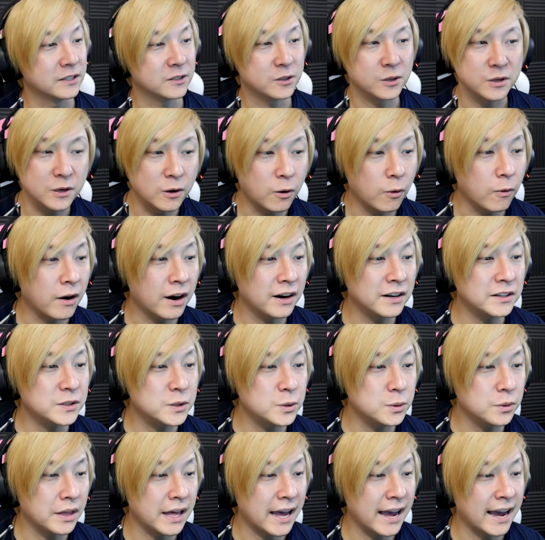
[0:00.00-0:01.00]
So you don't want to
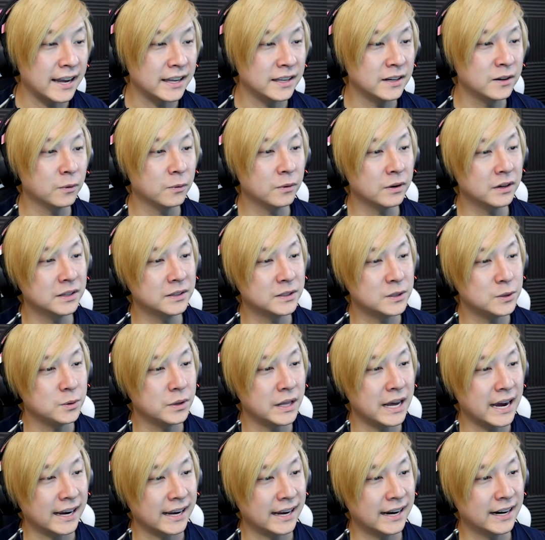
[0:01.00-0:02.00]
do that. You don't want to do
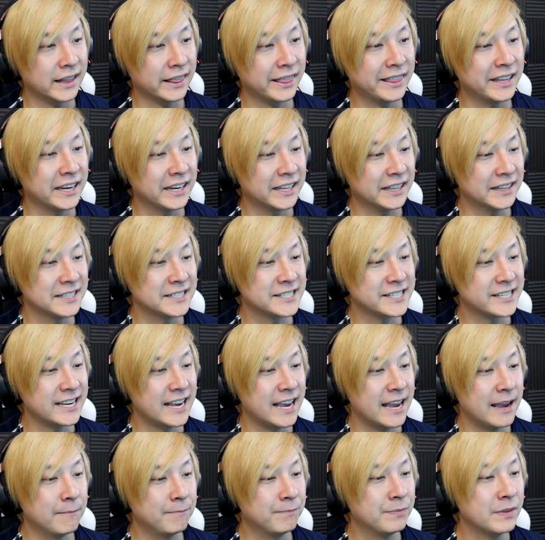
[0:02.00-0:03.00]
that kind of thing in this
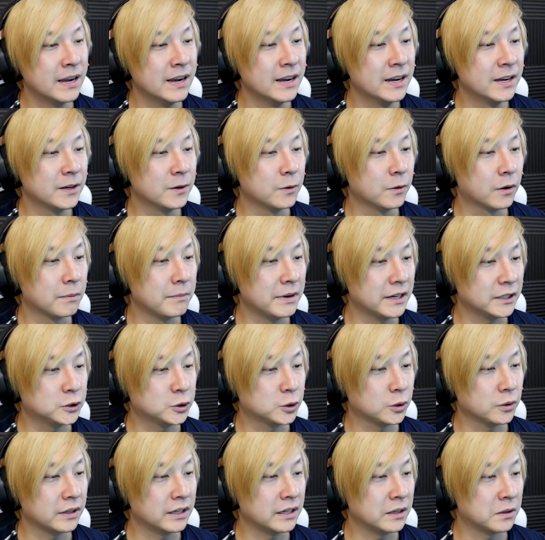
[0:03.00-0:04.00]
game. You want to make
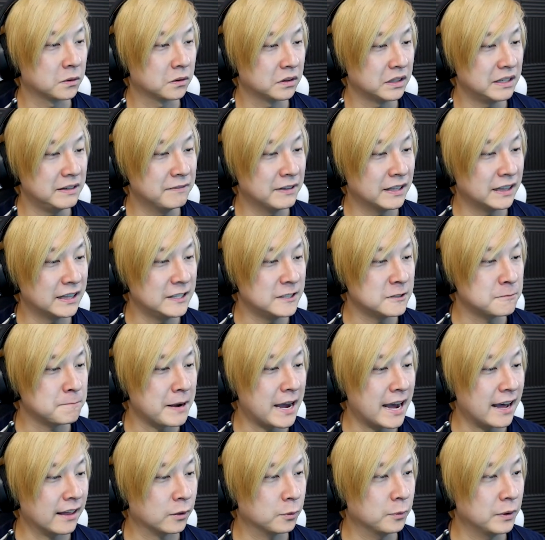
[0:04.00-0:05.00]
sure that you're leaving these
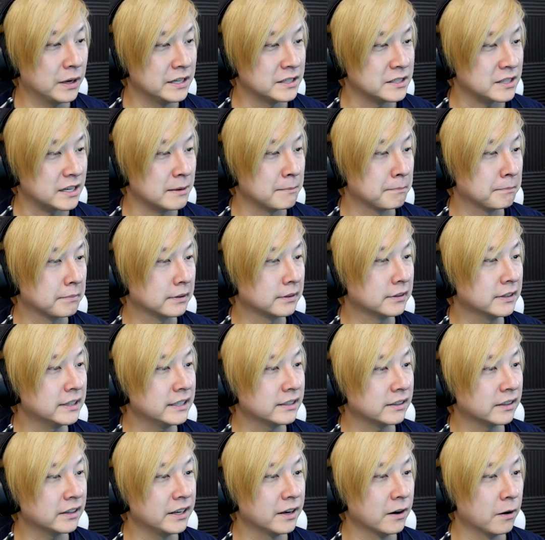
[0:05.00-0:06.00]
pathways
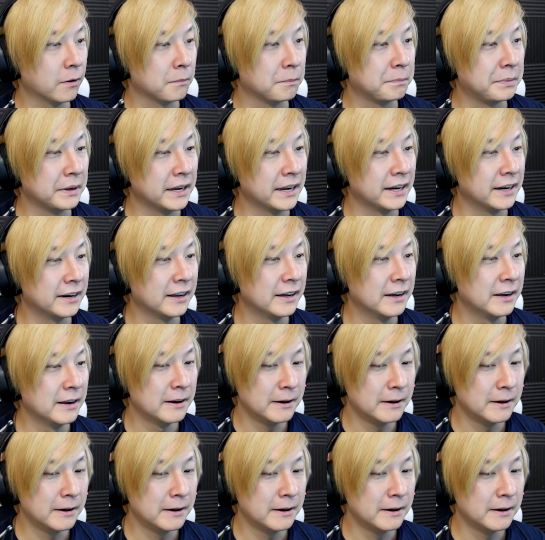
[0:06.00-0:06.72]
completely open.